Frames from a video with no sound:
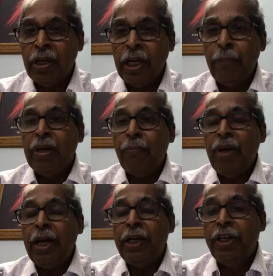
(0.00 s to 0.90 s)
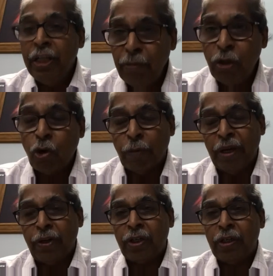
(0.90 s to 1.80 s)
It becomes a deemed
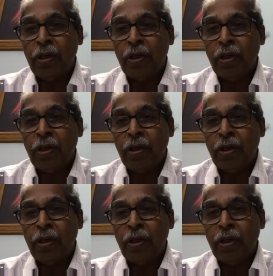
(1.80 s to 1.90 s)
document,